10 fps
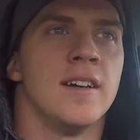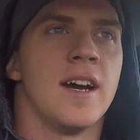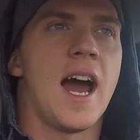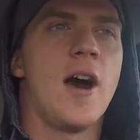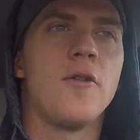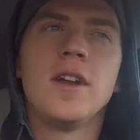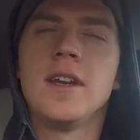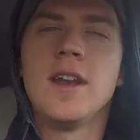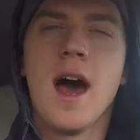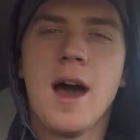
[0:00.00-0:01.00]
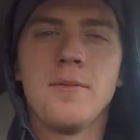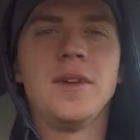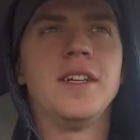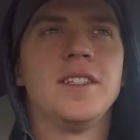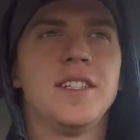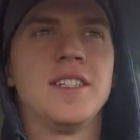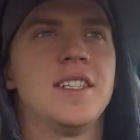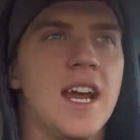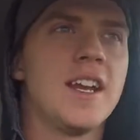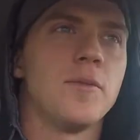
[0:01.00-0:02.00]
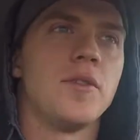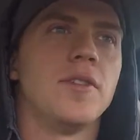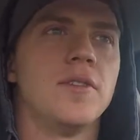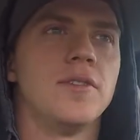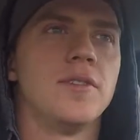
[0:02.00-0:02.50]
how would it not be sustainable?